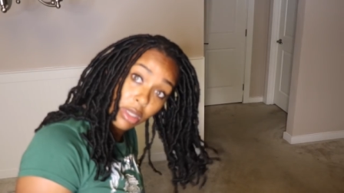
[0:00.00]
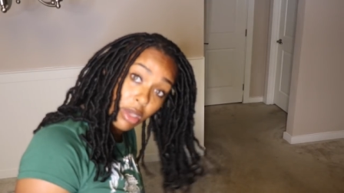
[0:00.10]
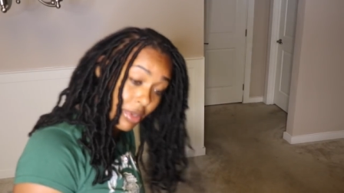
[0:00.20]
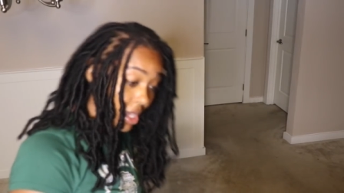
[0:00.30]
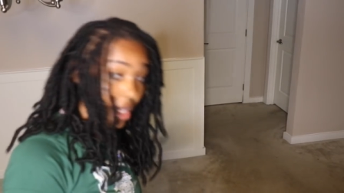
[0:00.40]

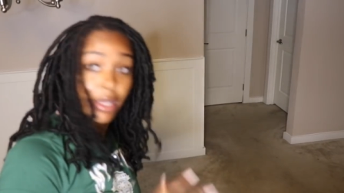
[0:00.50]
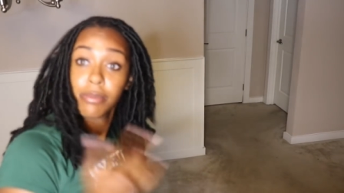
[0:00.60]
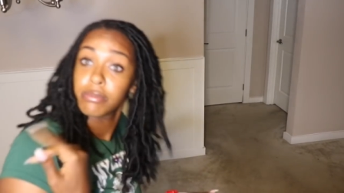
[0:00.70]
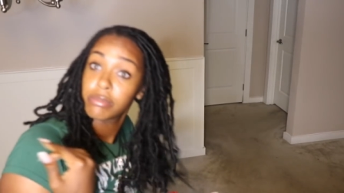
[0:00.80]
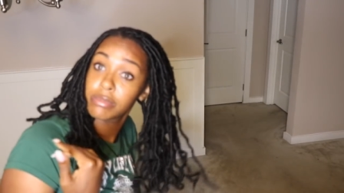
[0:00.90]

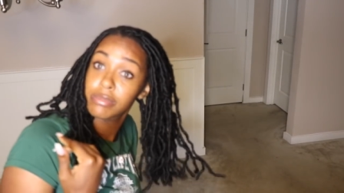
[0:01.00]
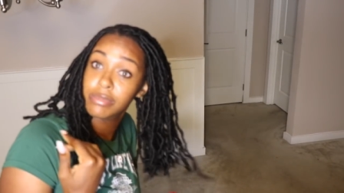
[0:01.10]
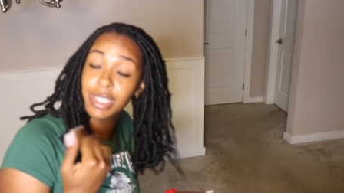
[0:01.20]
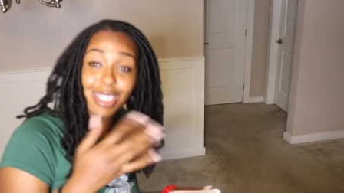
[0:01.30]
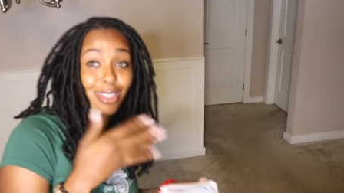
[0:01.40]
Okay,
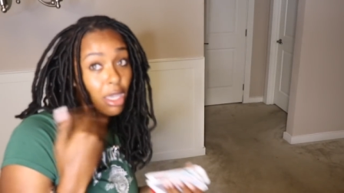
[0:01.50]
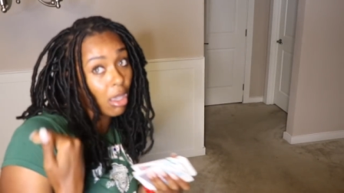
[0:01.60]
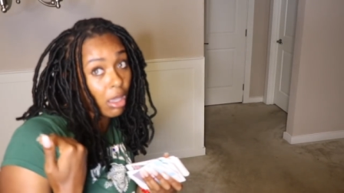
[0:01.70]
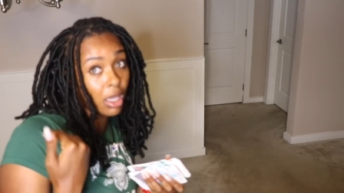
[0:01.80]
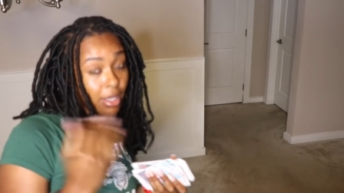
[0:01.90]
because
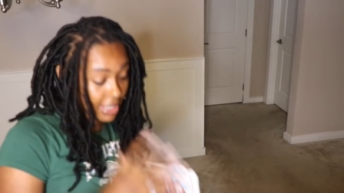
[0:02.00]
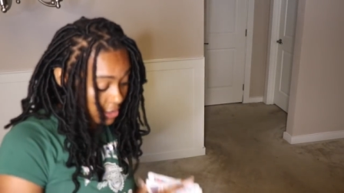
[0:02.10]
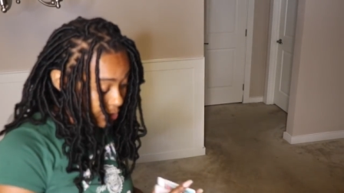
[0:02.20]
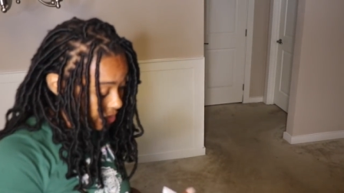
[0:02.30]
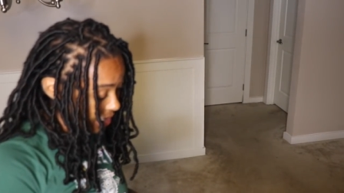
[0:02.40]

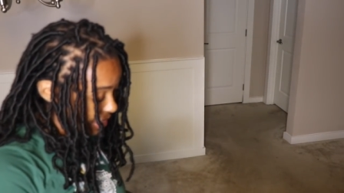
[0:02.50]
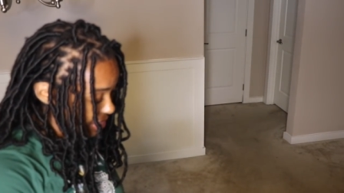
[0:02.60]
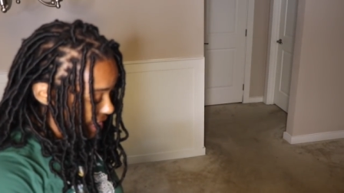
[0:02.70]
that's what you get.